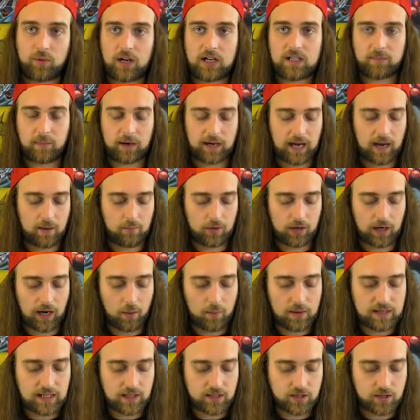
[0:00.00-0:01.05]
Brady's my camera
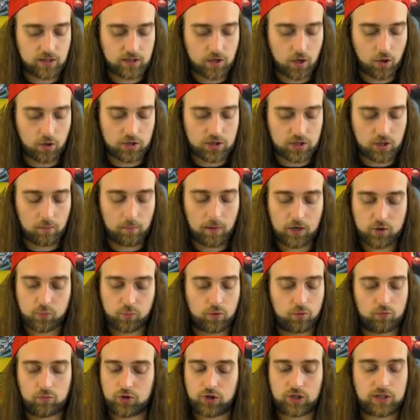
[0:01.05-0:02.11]
guy. We tested this card so much,
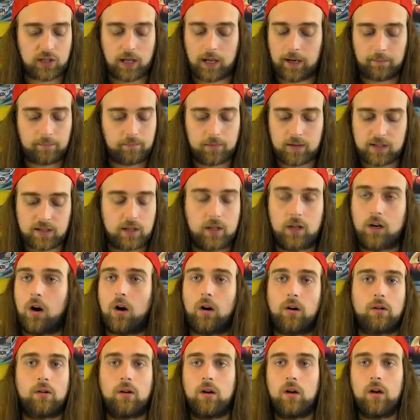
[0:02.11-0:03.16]
we were just like, this is the
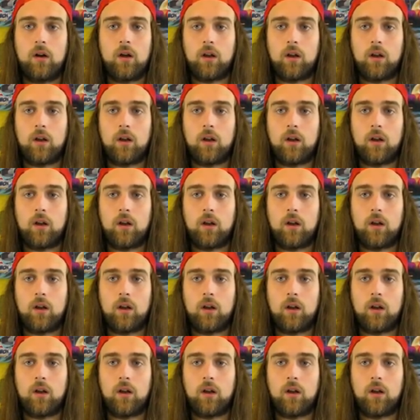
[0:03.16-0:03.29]
card.